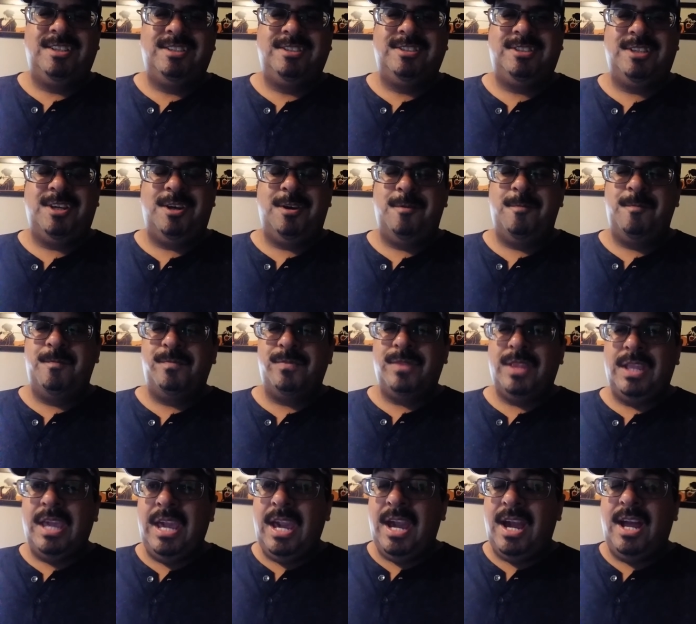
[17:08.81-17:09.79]
So,
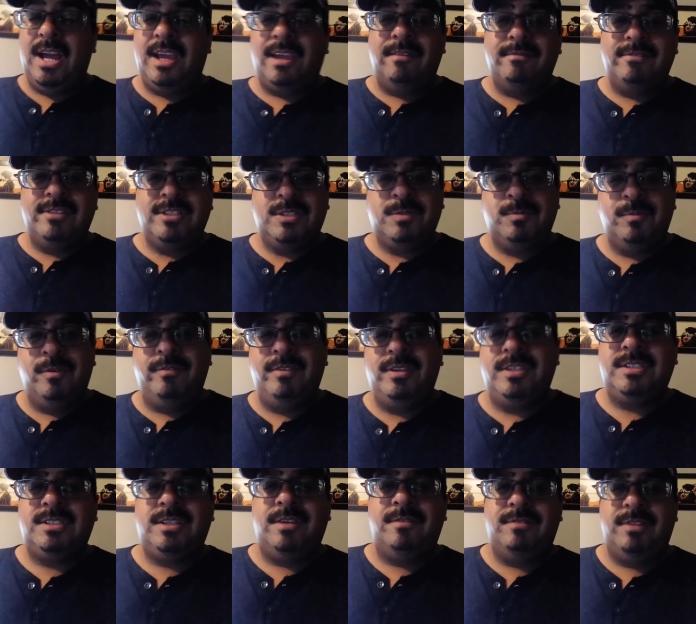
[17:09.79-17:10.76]
yeah, I give this movie
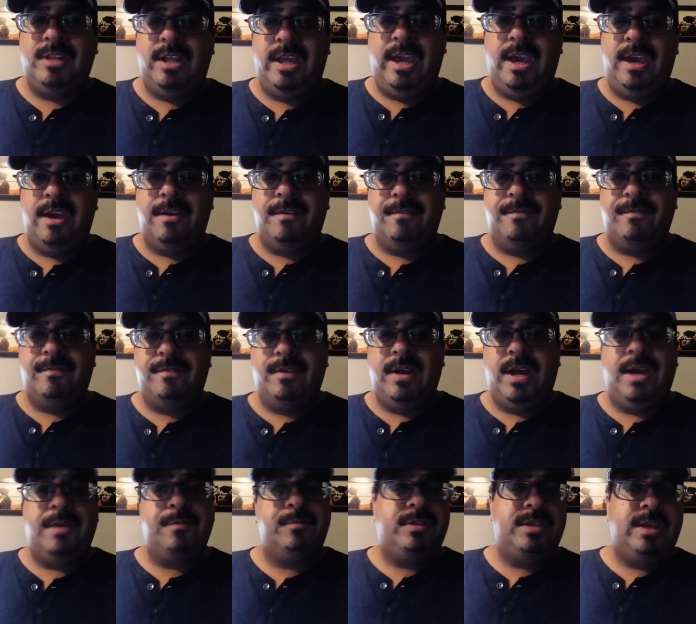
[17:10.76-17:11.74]
a 7.5.
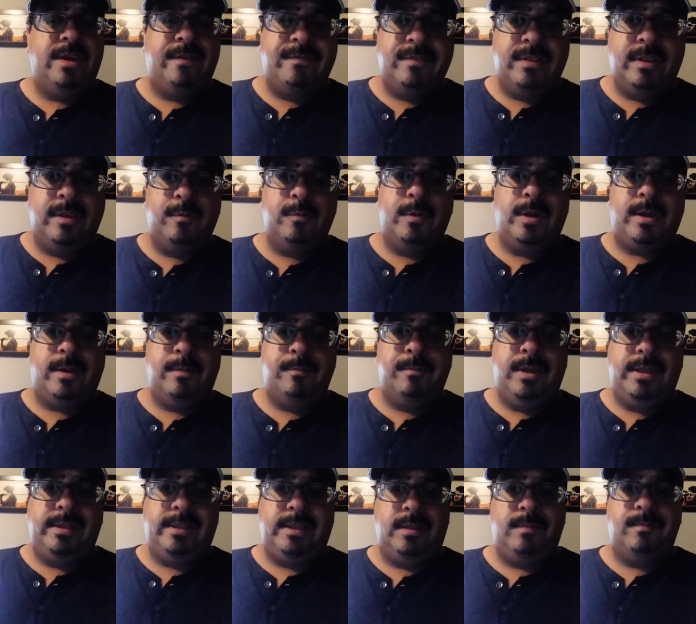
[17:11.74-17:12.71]
I definitely
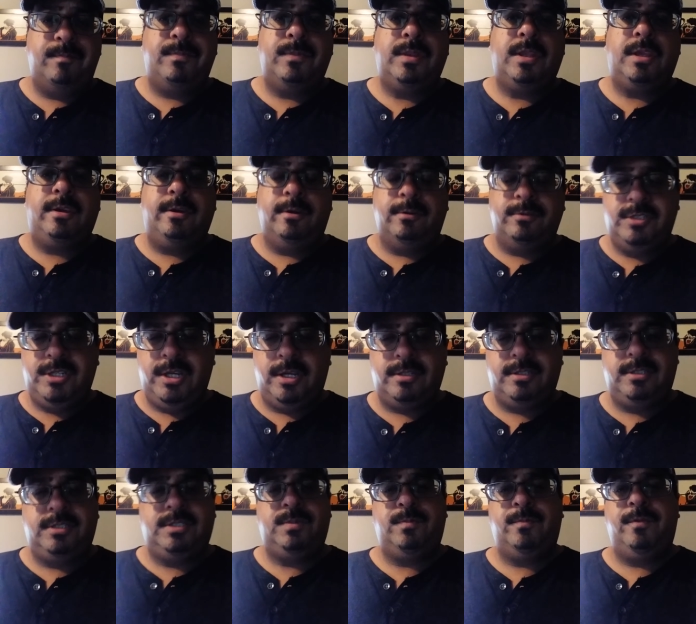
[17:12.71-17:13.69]
recommend it. Go check
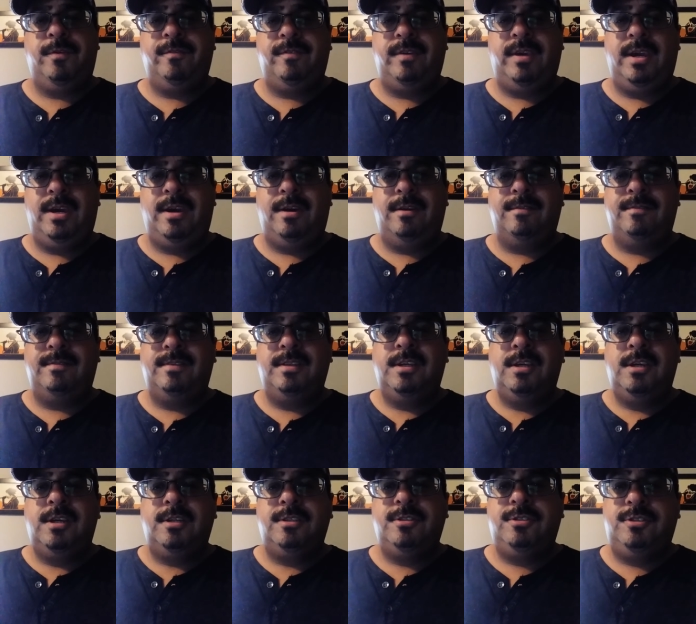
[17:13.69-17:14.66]
this movie out.
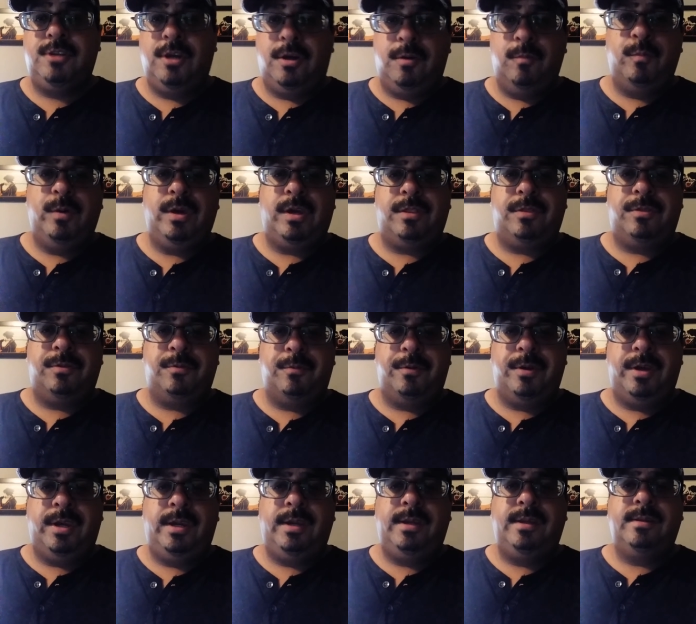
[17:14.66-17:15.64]
John Wick
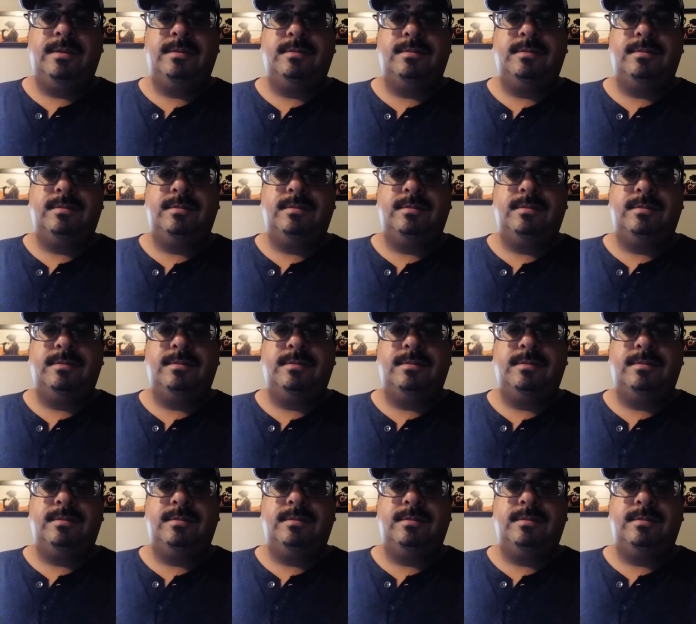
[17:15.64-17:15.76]
3.